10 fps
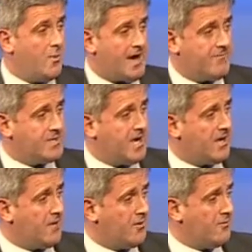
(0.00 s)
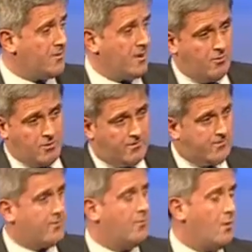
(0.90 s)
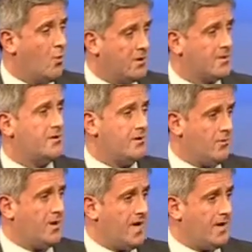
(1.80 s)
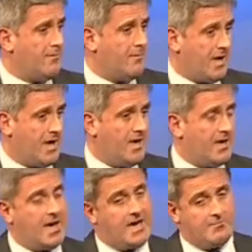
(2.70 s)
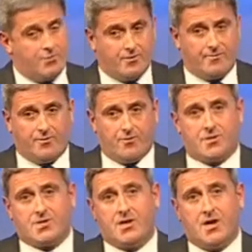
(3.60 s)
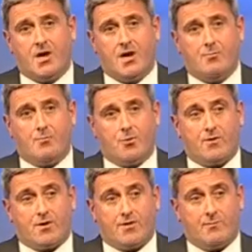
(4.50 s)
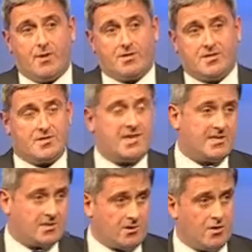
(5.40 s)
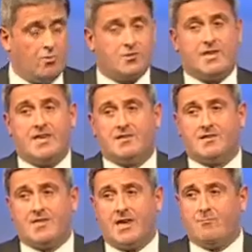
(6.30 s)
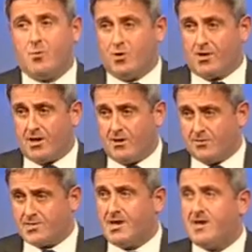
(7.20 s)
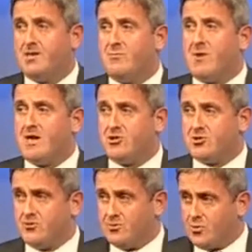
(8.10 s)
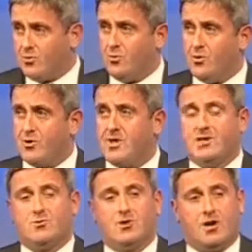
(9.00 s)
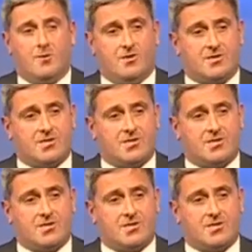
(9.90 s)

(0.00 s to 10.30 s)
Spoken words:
We haven't taken over the whole of what was UKBA and Border Force, but we've got the ability to task and coordinate them. We're working alongside them. We're making sure that we're all working to a common